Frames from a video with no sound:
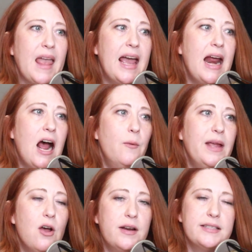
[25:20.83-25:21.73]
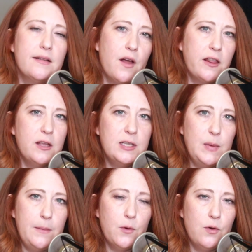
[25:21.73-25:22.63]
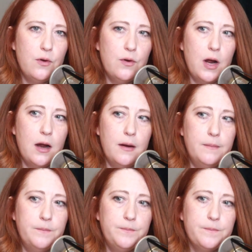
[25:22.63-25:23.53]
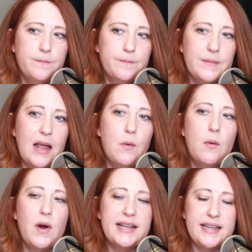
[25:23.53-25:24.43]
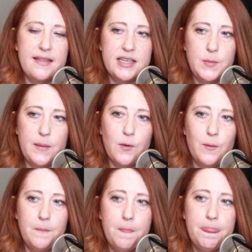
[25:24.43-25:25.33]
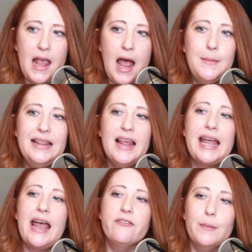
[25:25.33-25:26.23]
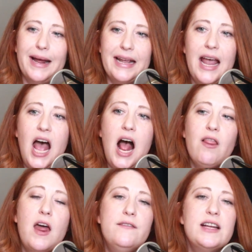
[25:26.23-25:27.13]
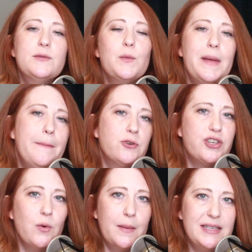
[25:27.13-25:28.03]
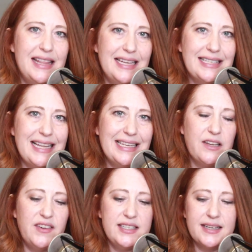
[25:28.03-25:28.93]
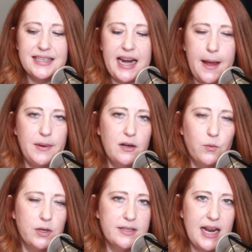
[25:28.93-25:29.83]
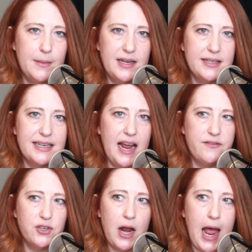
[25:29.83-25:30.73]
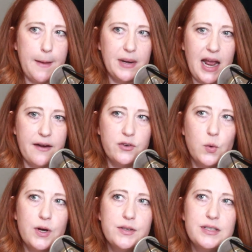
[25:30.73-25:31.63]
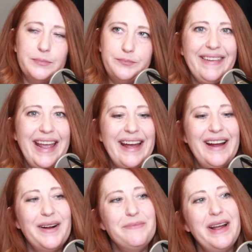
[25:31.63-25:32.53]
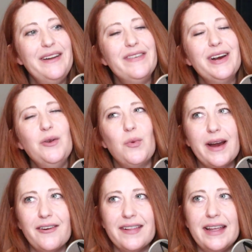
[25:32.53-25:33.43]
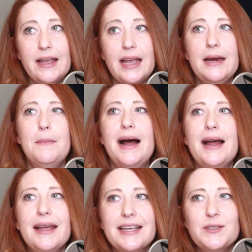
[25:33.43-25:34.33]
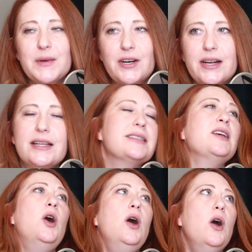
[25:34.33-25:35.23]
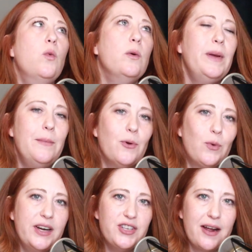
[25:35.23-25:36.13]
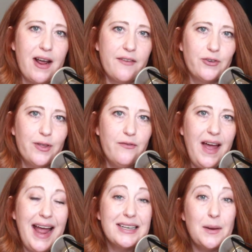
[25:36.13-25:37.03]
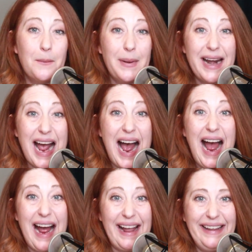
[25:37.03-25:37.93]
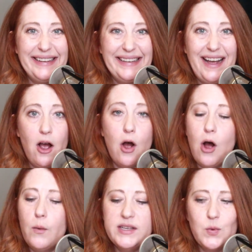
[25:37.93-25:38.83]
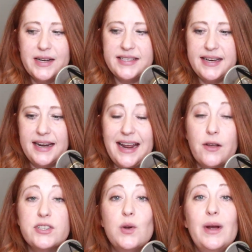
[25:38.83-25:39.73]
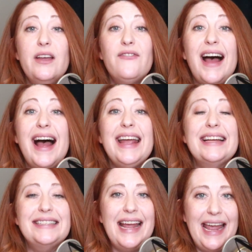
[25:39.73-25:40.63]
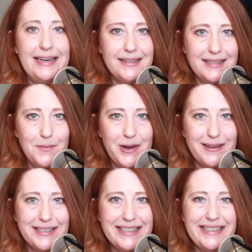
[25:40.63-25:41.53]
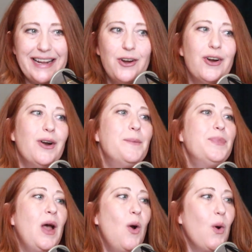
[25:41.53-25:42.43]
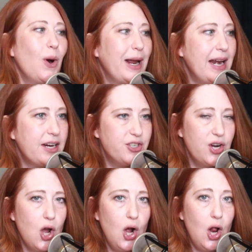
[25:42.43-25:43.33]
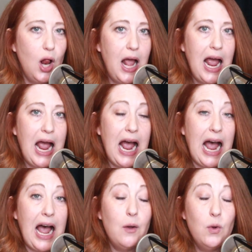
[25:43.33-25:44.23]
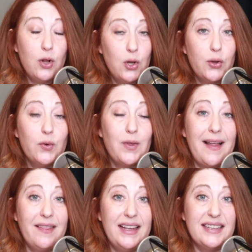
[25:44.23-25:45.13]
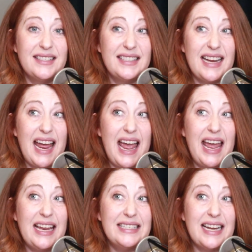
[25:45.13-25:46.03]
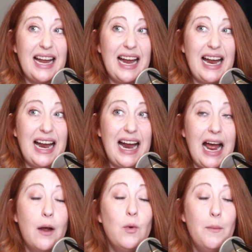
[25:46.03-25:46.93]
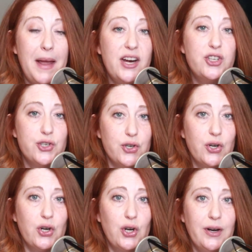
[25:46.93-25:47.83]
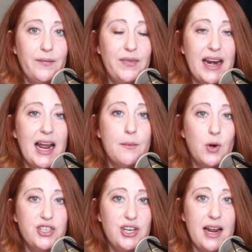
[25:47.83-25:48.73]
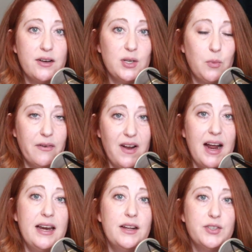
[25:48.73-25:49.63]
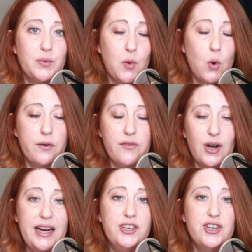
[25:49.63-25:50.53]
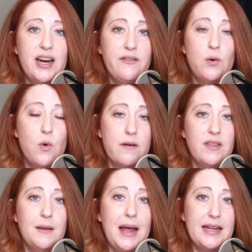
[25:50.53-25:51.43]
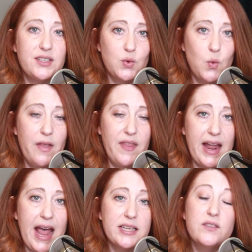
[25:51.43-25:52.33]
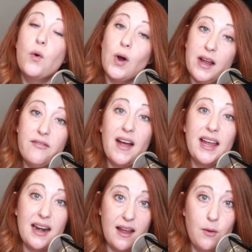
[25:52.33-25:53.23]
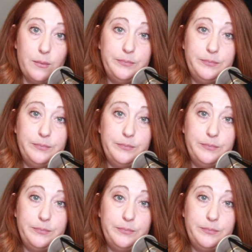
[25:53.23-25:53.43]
And I'll be honest, a lot of these people, when I say these people, I mean like everybody. A lot of times when people show up to these things, if it doesn't happen in real time, it doesn't have to happen afterwards. And very rarely in my experience will people reach out after the fact, but I always want to stand out. So if I attend someone else's dinner or connection call, I will look through that list and I will make sure that I am reaching out to provide support for each and every one of them as to what they ask for, if I can help,